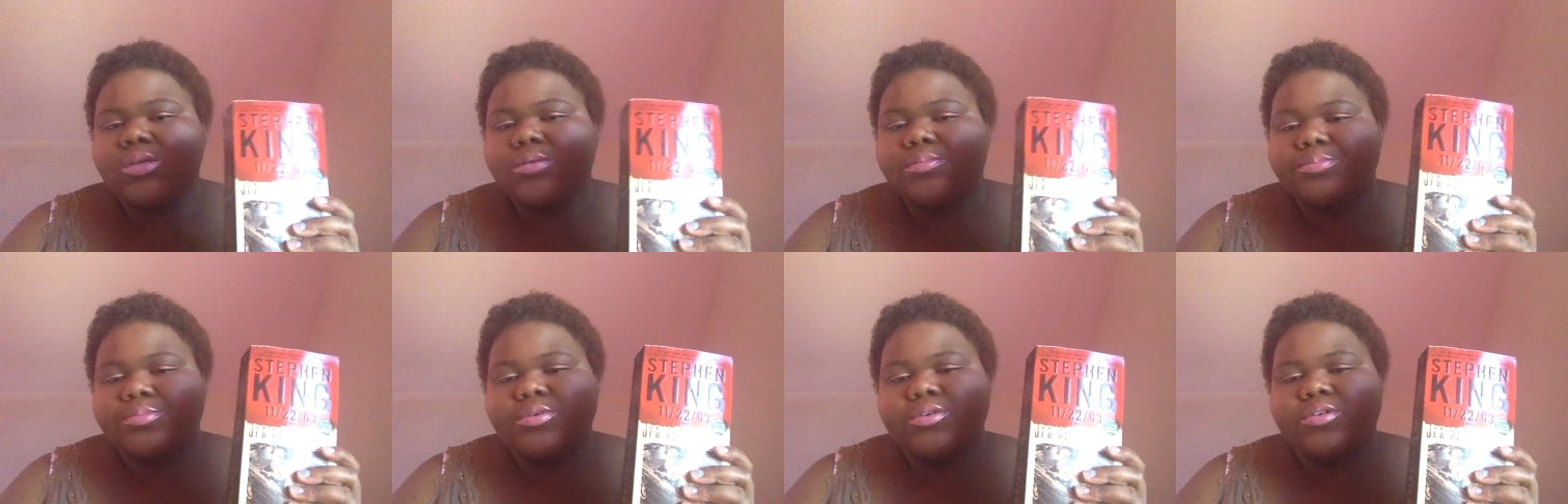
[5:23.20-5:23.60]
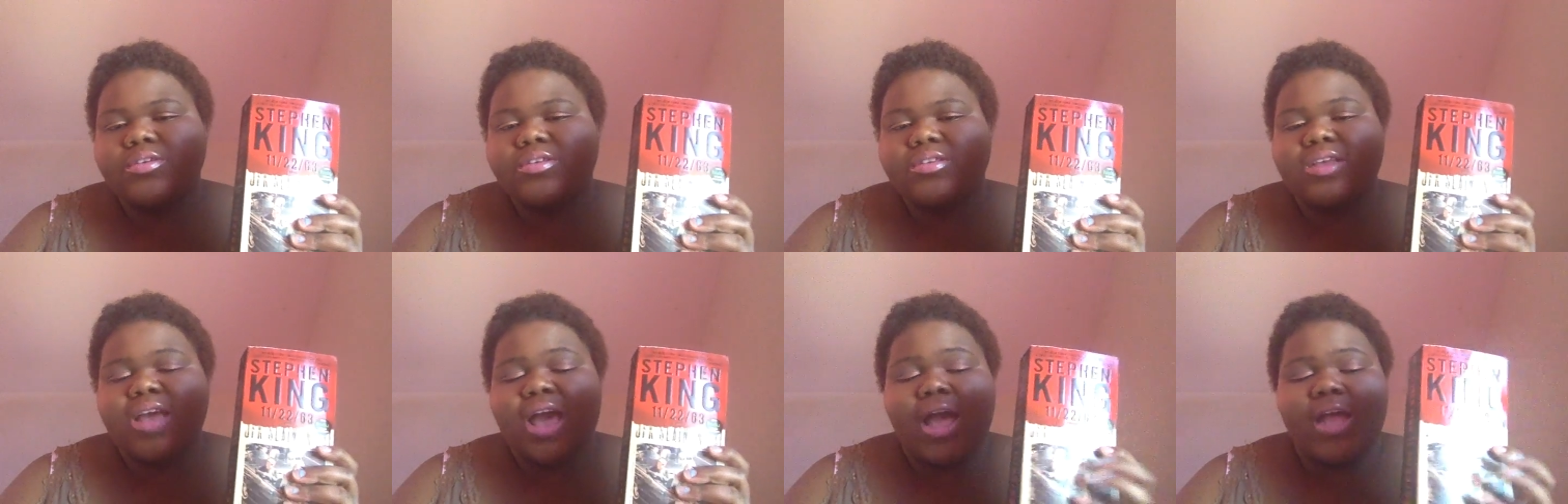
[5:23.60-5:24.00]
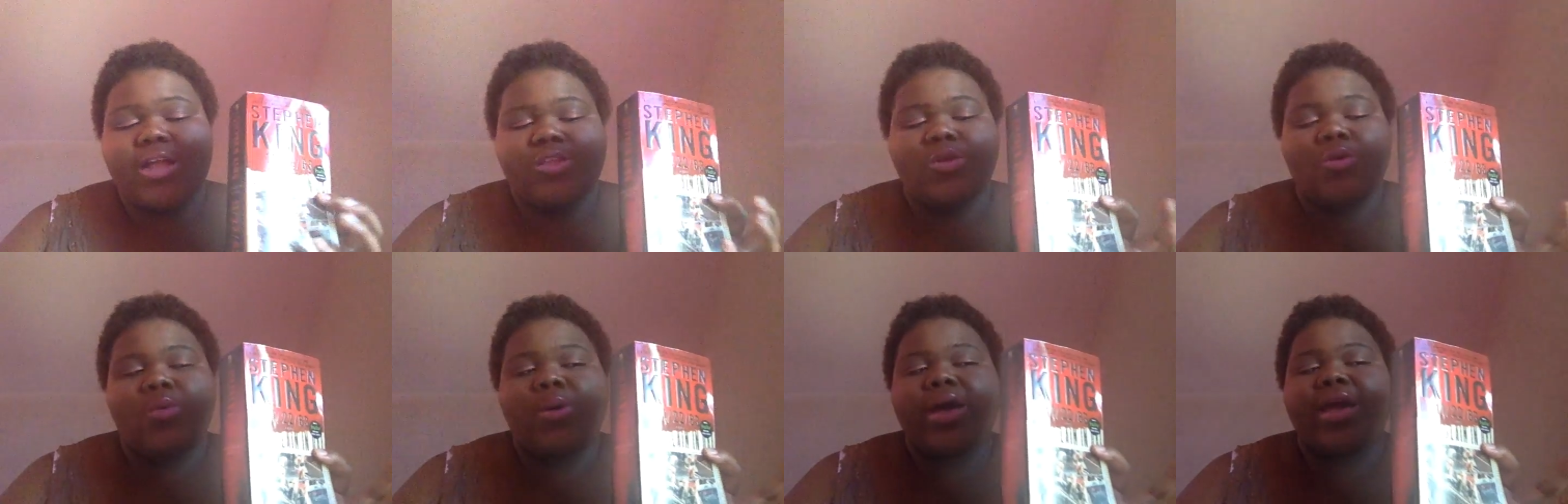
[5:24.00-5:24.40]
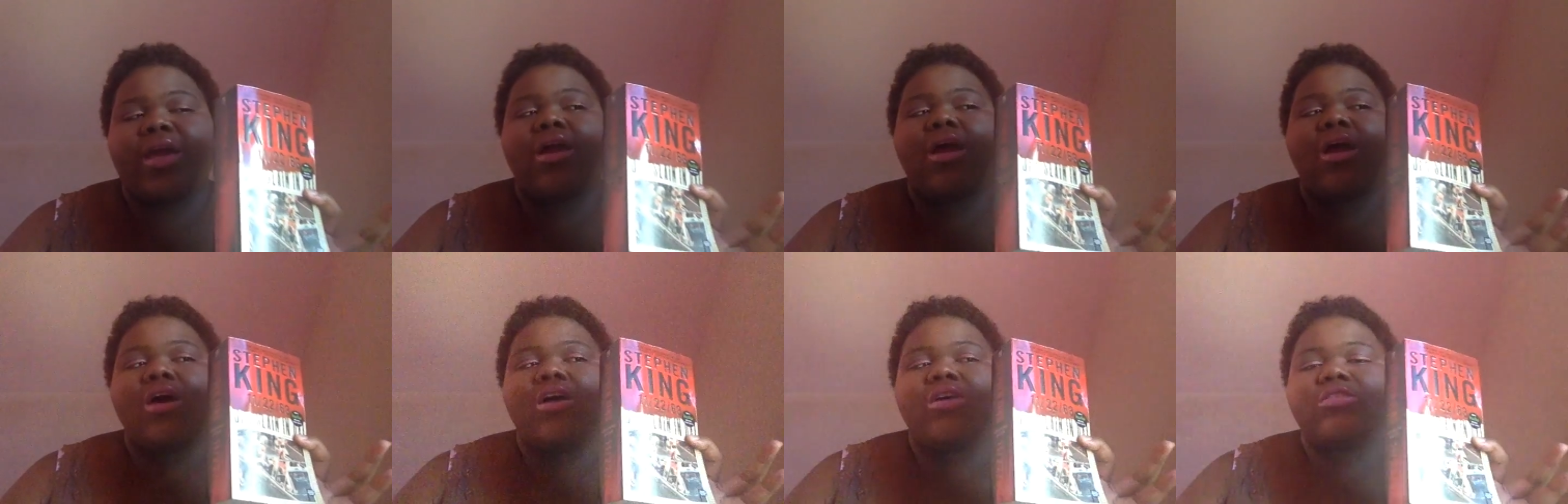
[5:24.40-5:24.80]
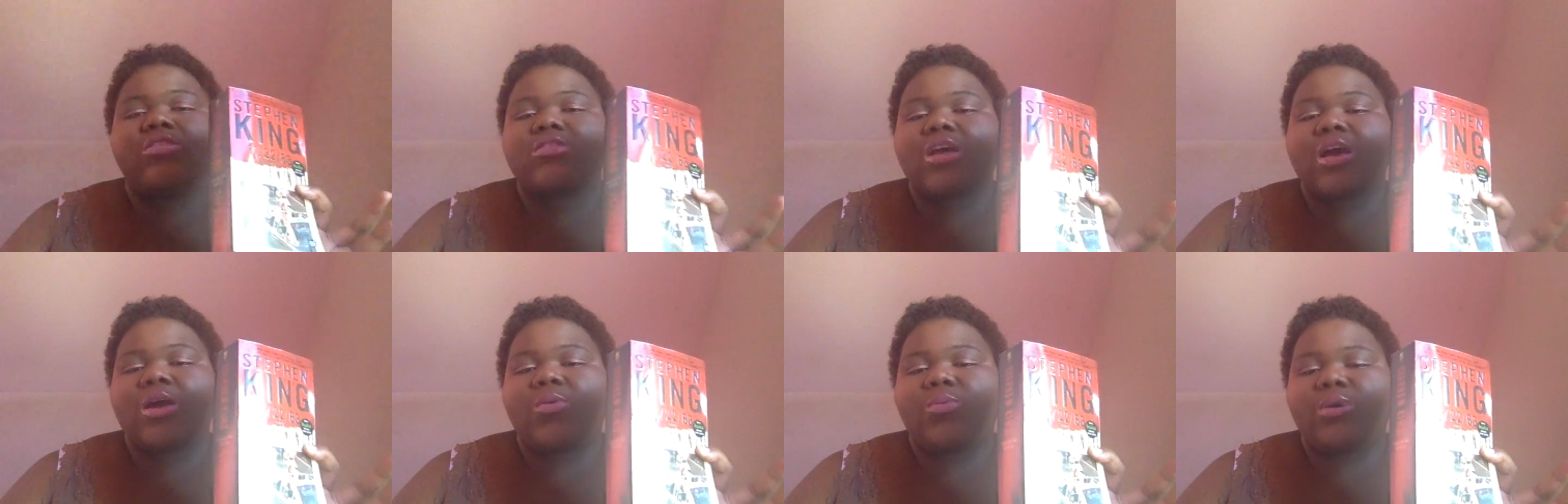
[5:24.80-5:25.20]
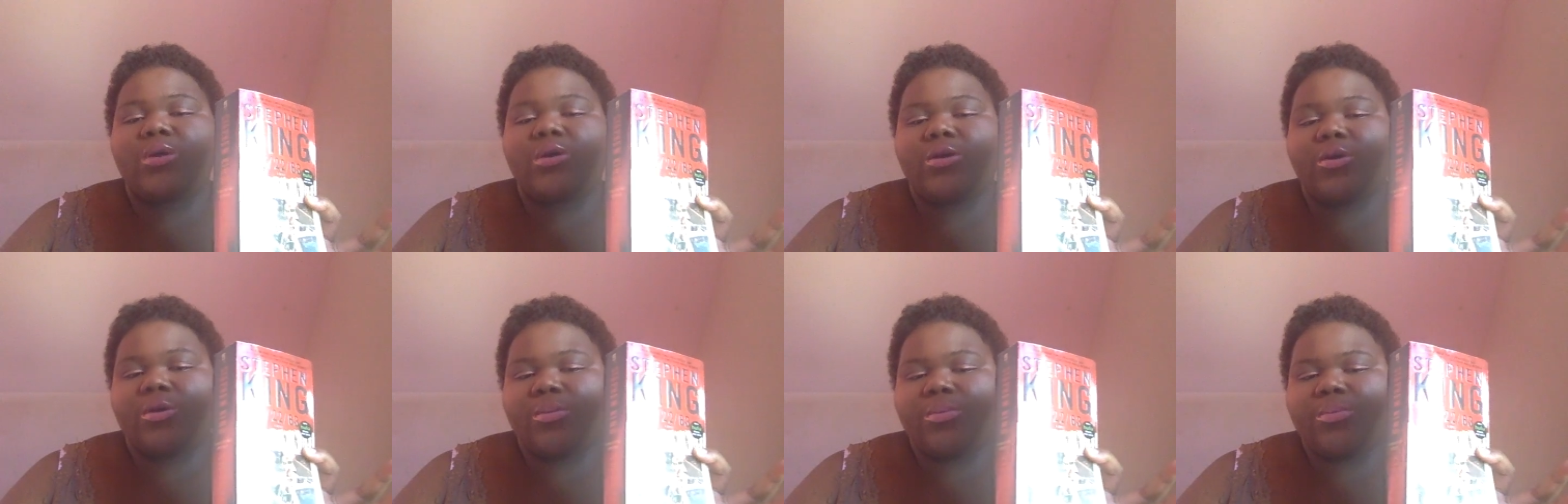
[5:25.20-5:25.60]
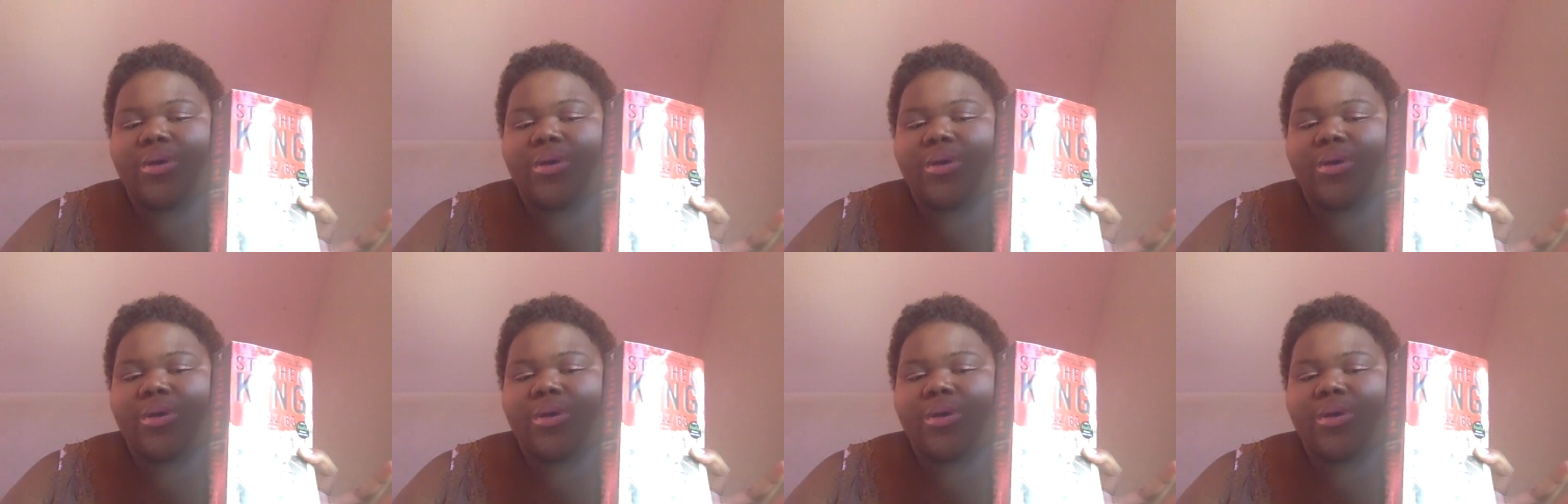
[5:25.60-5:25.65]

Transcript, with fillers: books got in the way. So I will